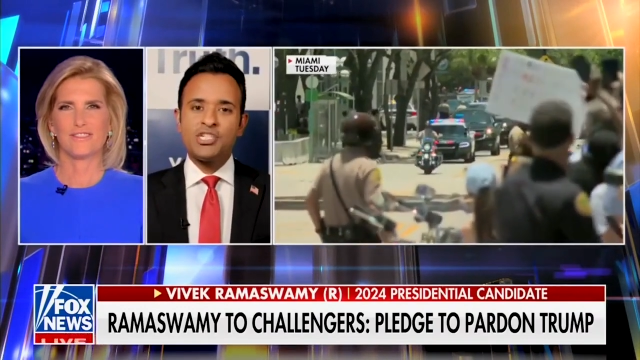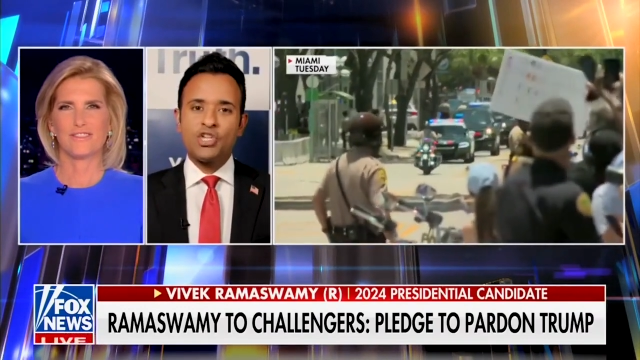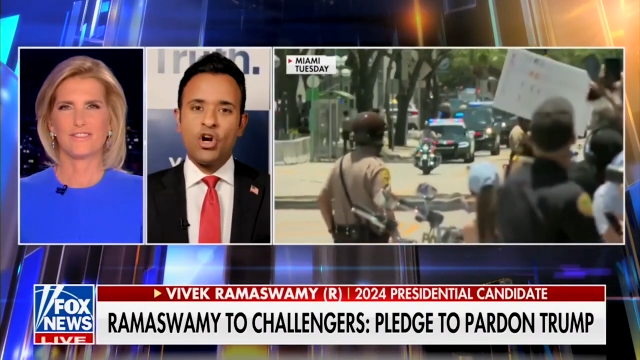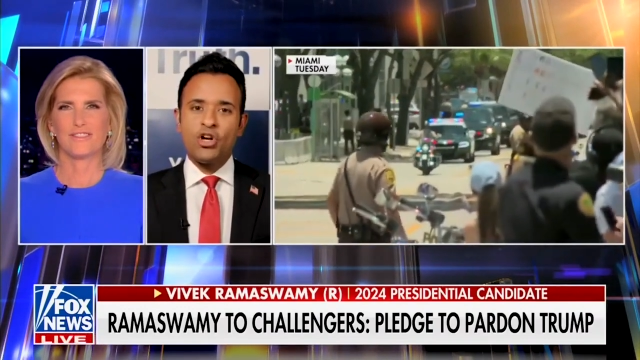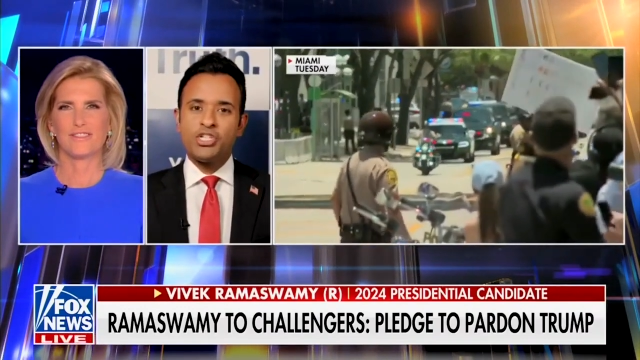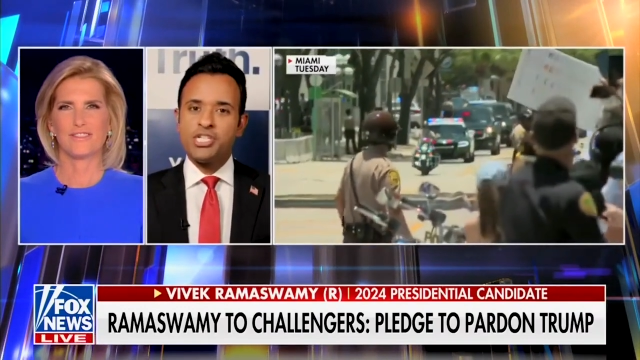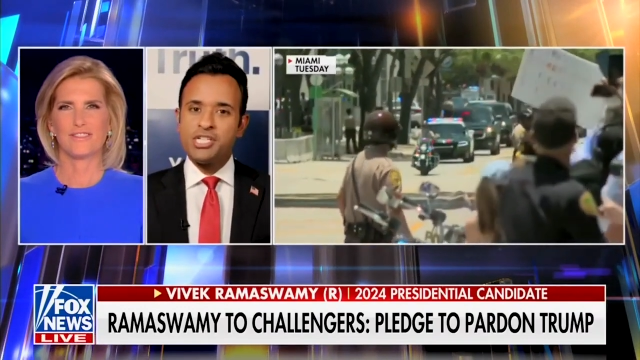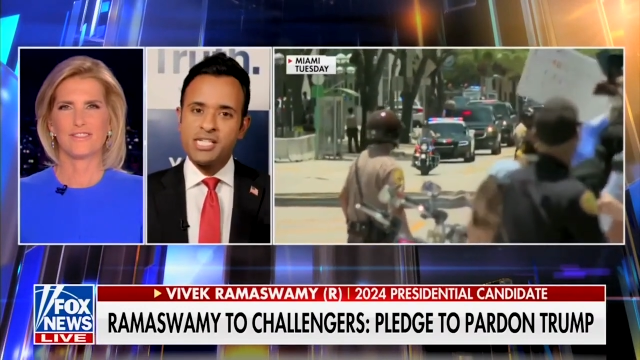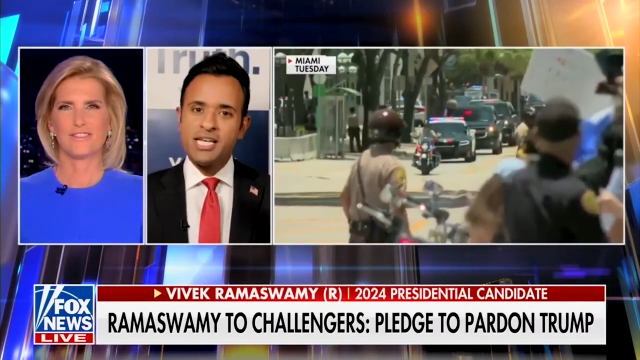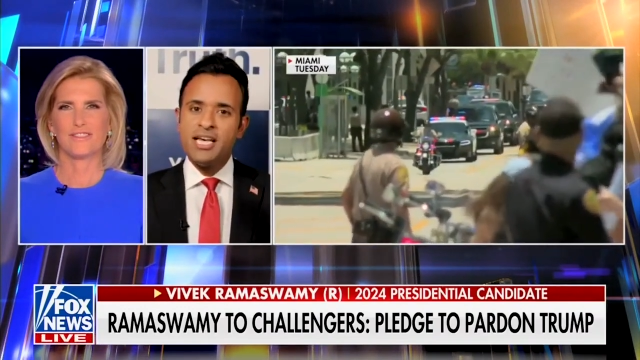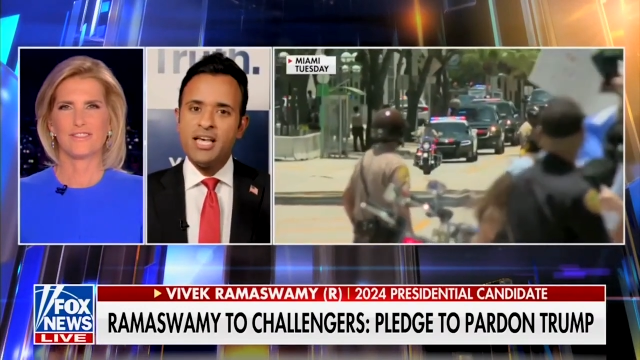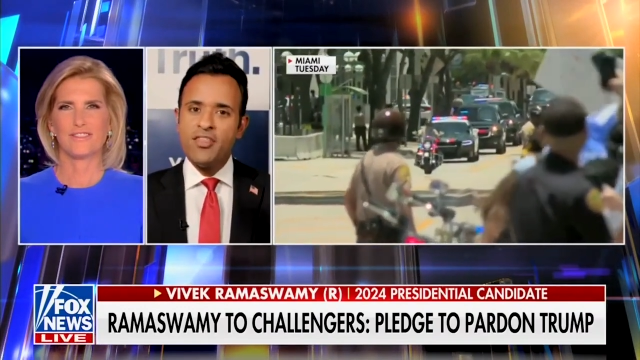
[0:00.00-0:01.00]

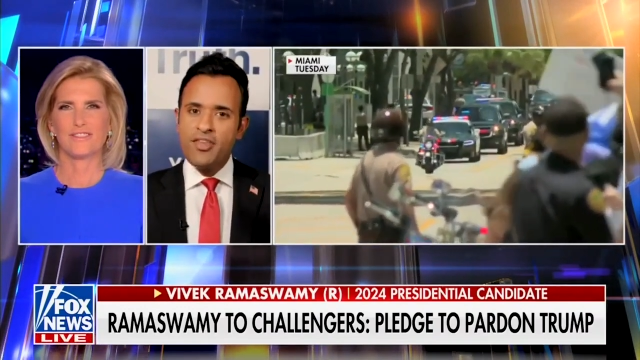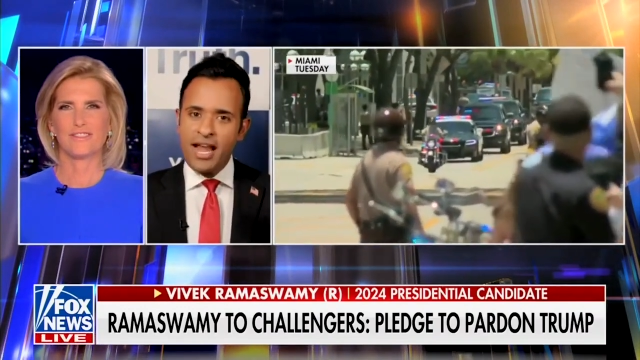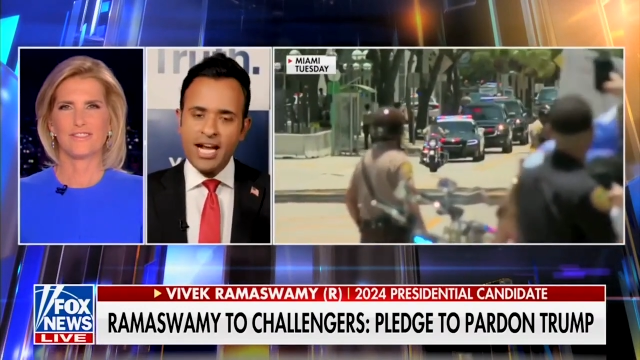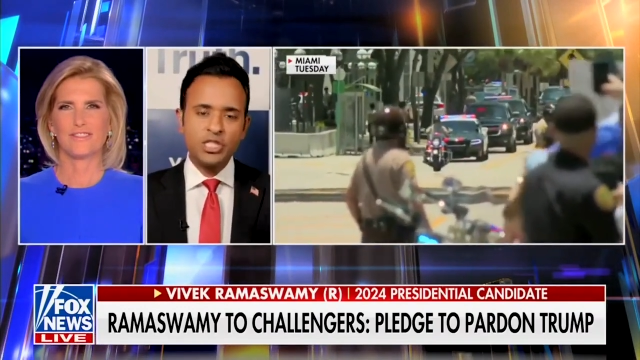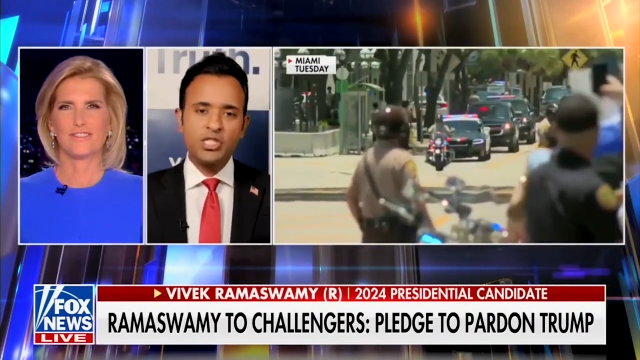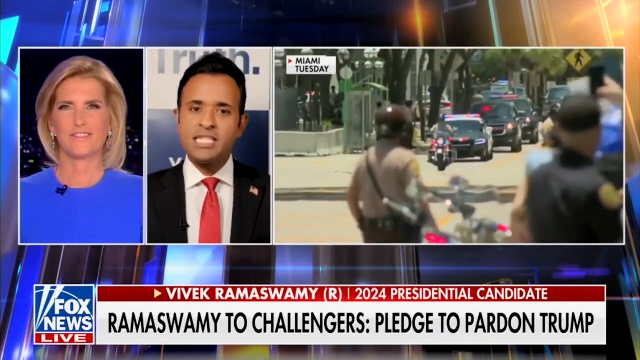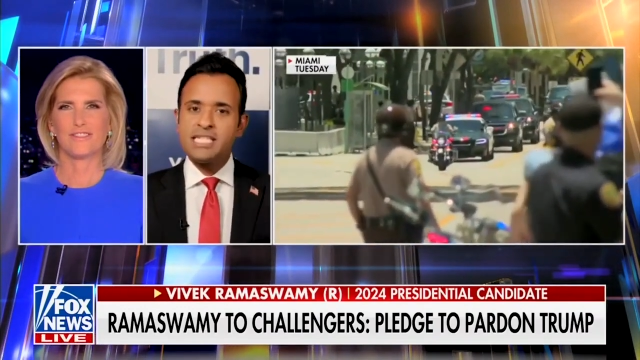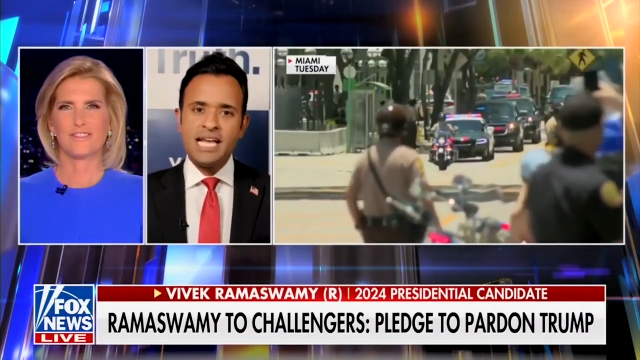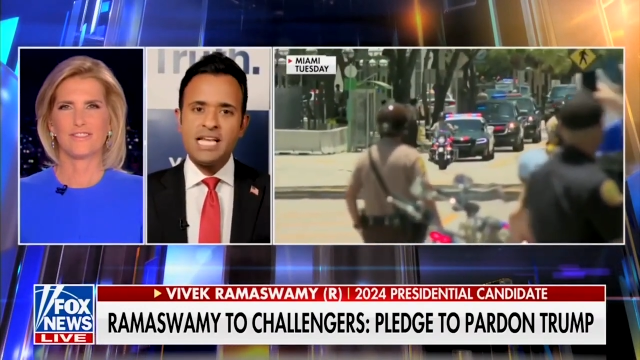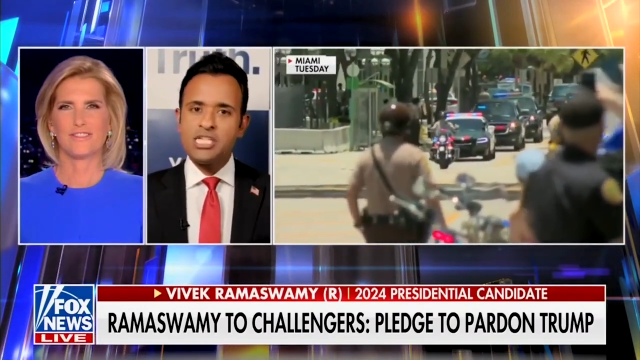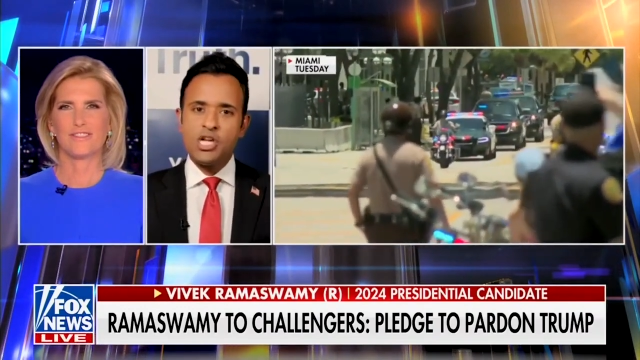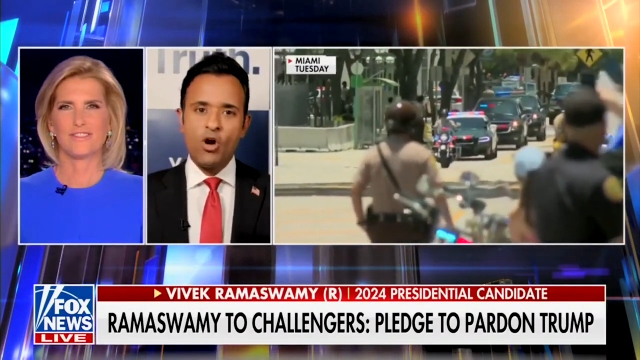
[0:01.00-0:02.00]
Speaker 1: charges, then actually
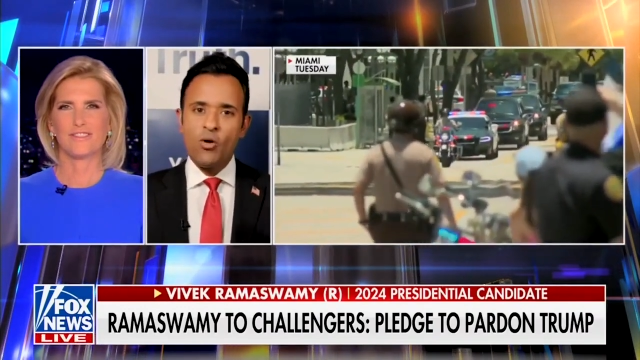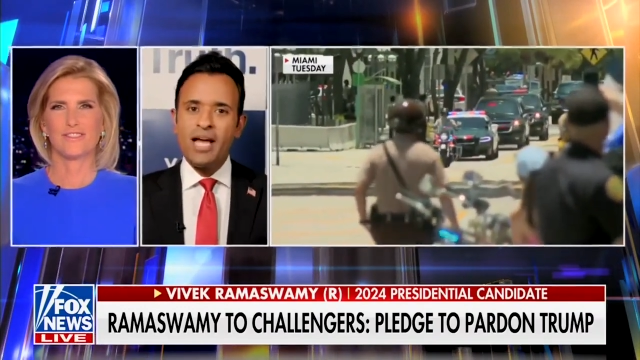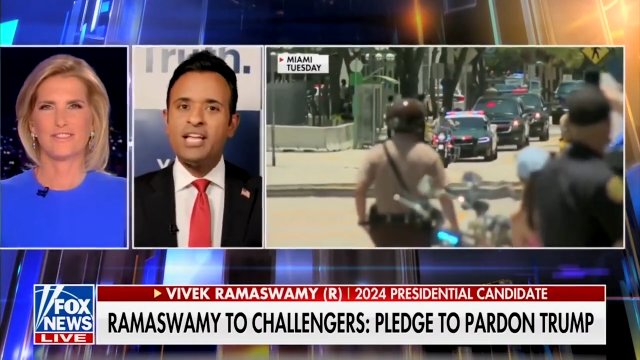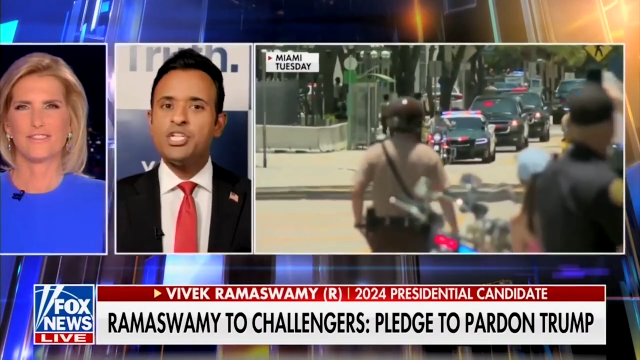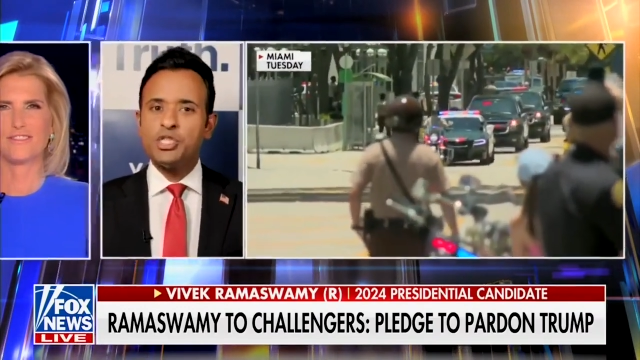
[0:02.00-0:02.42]
say so, and it